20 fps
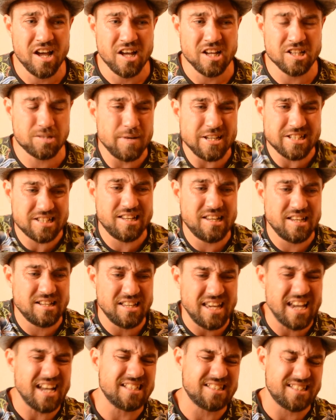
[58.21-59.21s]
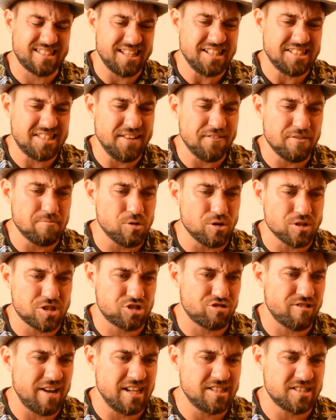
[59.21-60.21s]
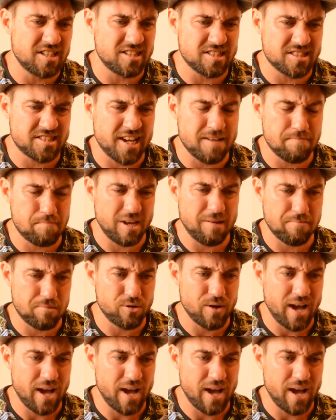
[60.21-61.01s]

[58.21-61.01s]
Especially, yes, it's even more strange that the same people who